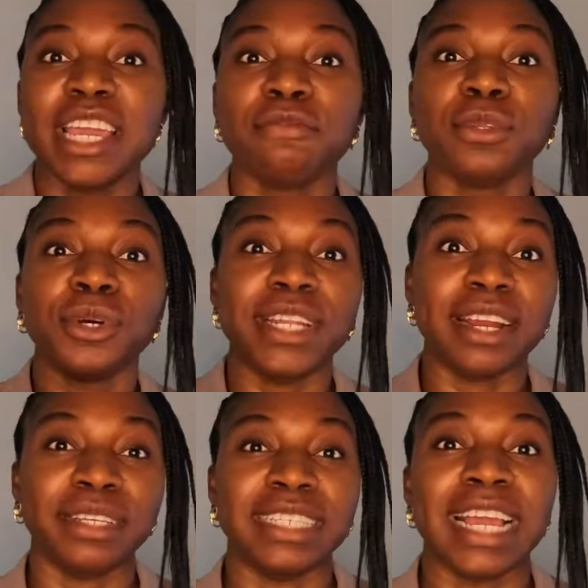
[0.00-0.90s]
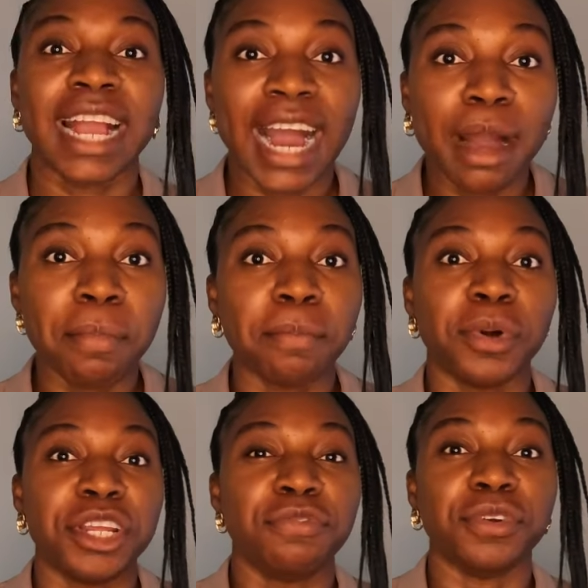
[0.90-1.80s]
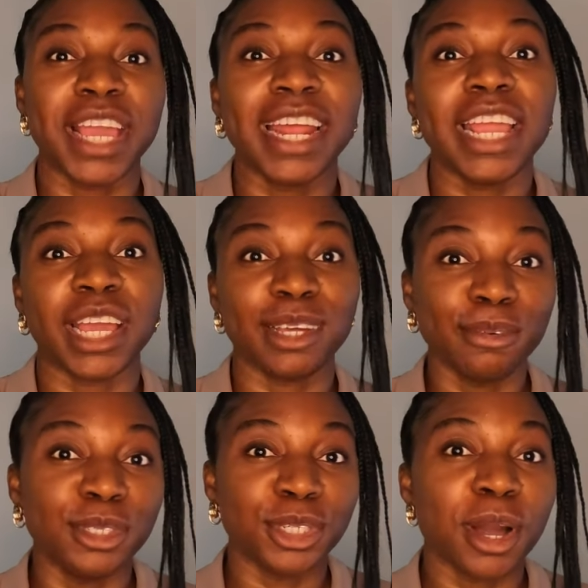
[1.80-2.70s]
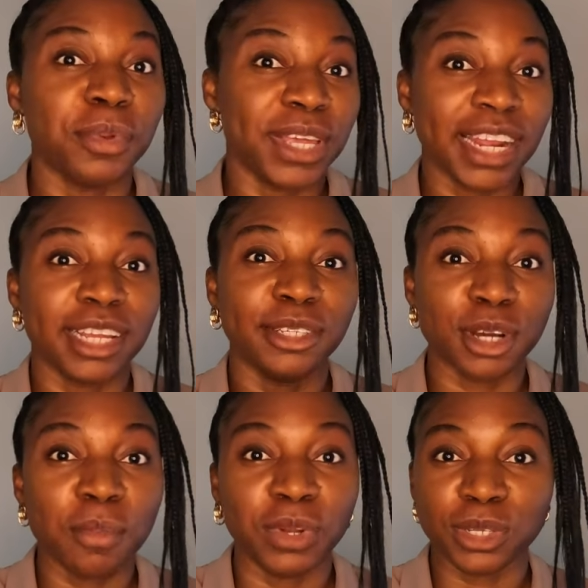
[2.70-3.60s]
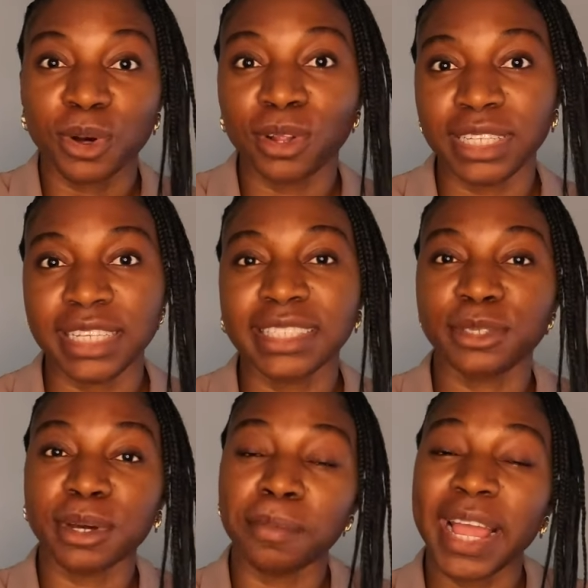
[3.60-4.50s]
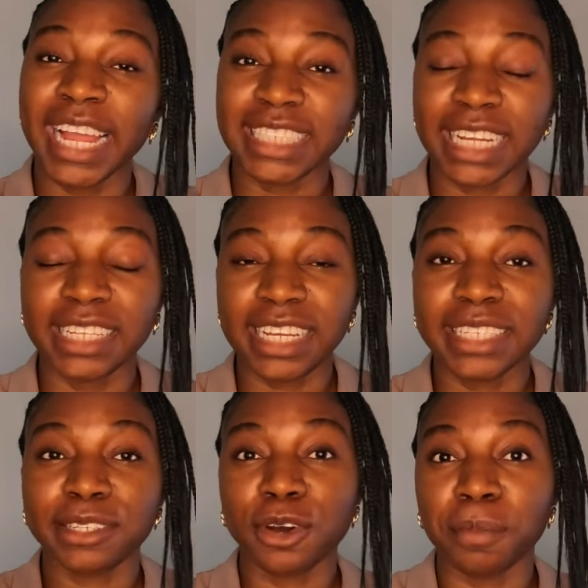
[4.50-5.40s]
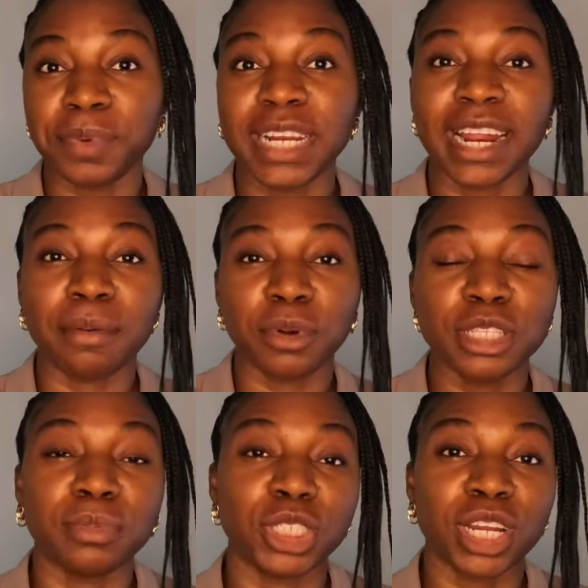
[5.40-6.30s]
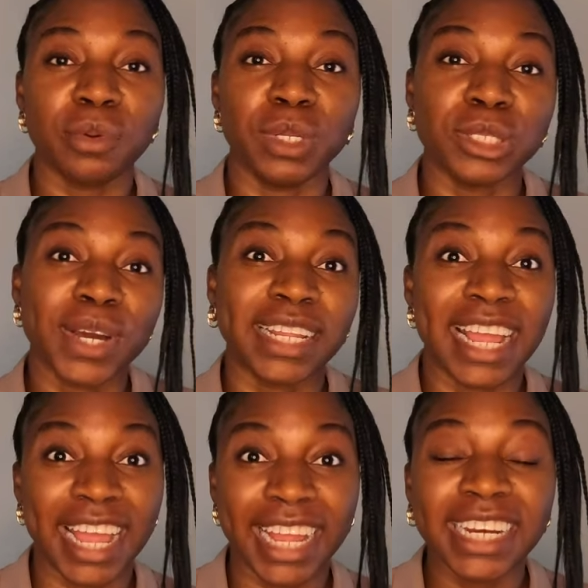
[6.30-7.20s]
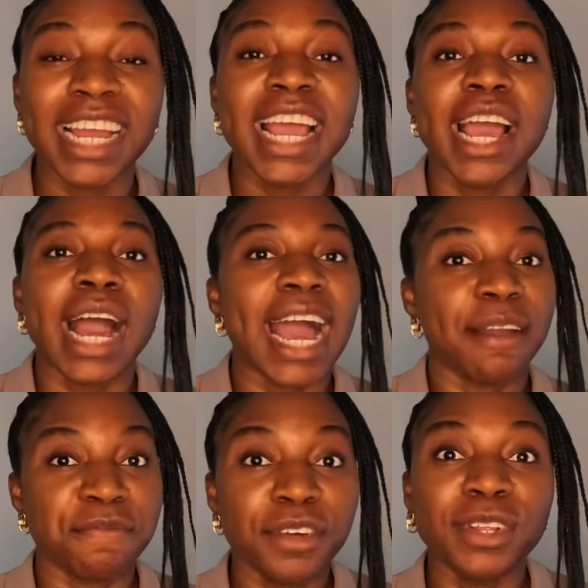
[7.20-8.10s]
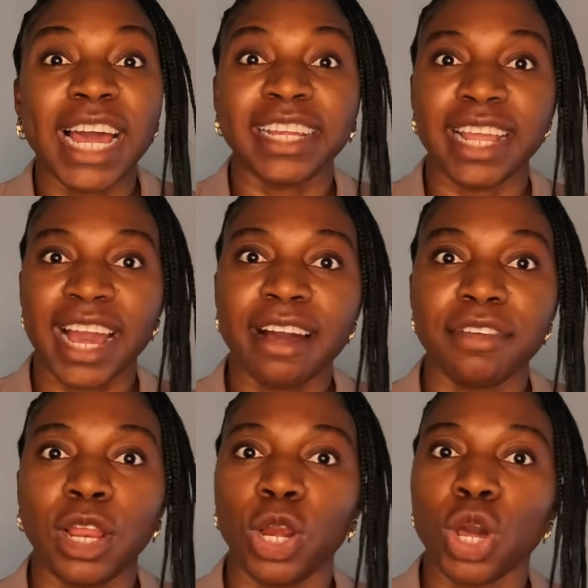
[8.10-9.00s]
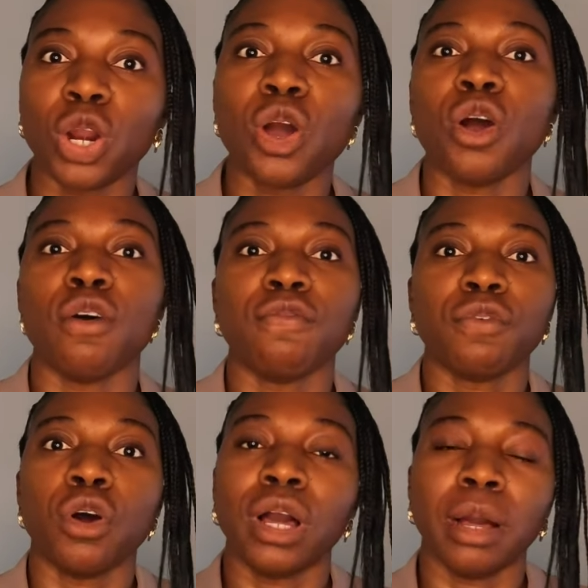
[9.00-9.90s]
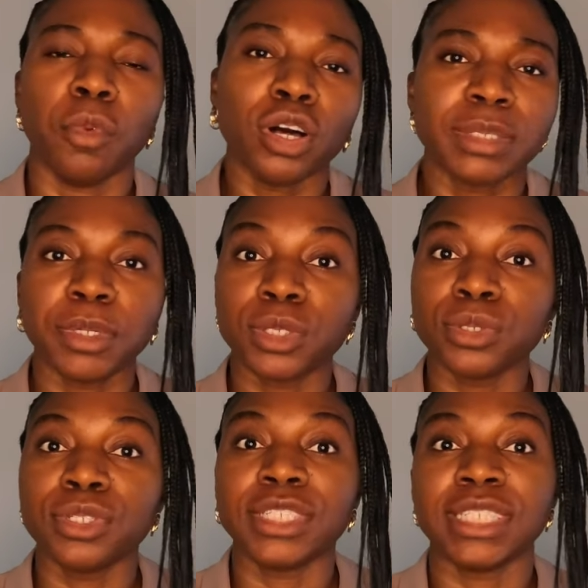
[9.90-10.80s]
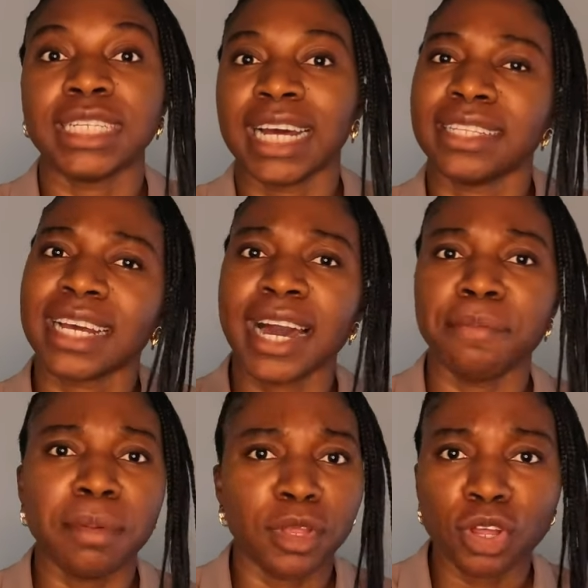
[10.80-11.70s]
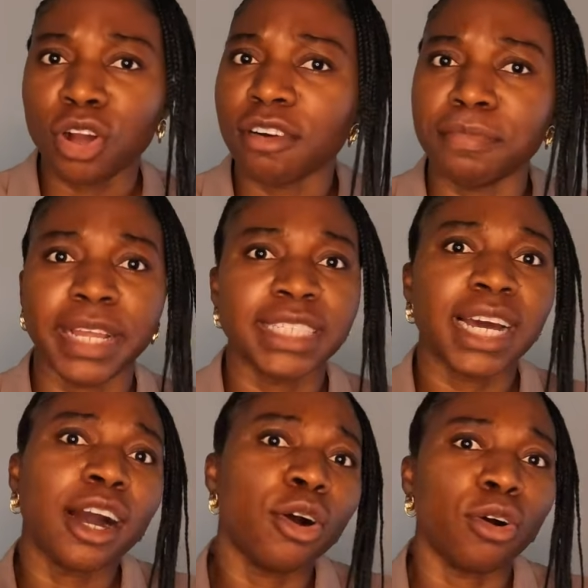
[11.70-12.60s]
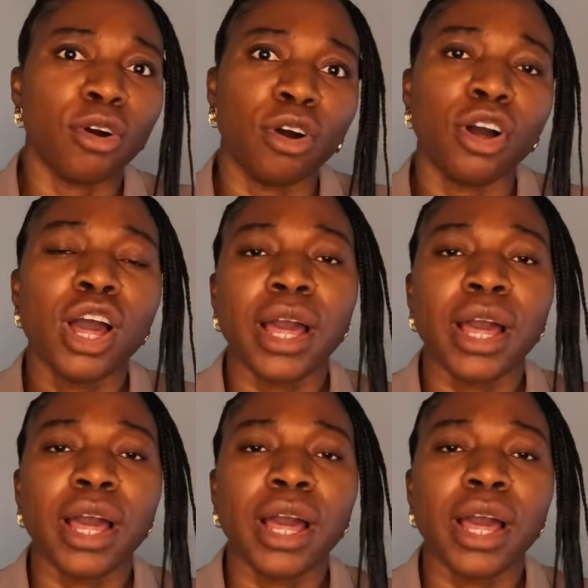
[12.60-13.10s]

even though there is a cap, but if you get a good job, you get a job with all these some this company that I'm going to be sharing with you at the end. I feel like they have a lot of um, hospitals that are maybe non-governmental or